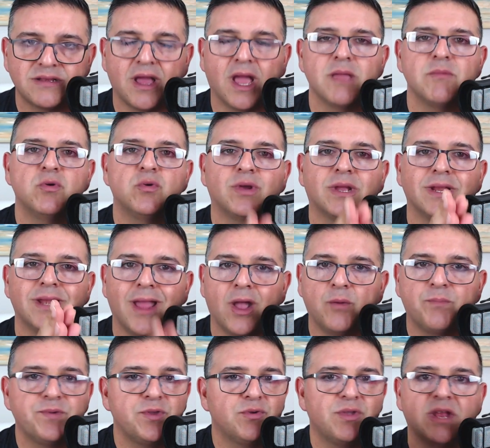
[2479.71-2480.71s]
time who can
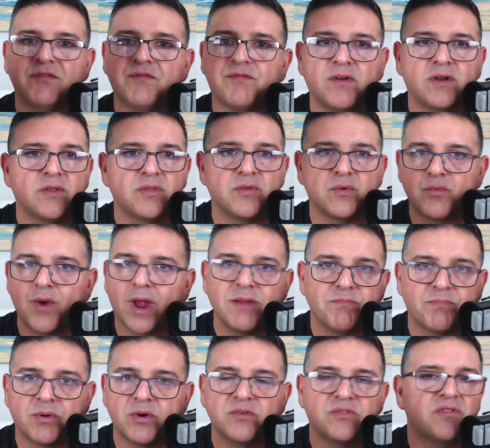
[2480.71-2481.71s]
help you get in front of the
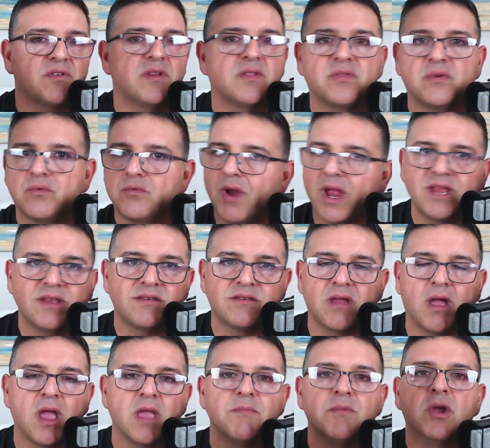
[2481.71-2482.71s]
right person at the right
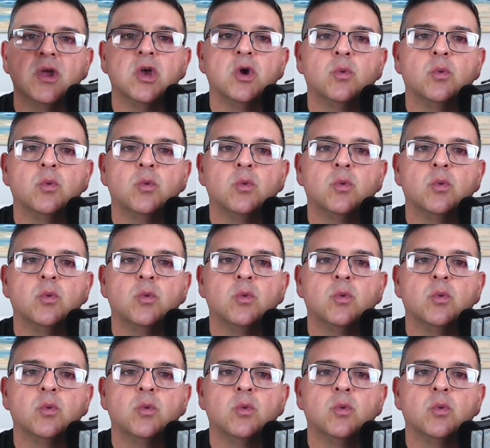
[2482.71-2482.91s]
time,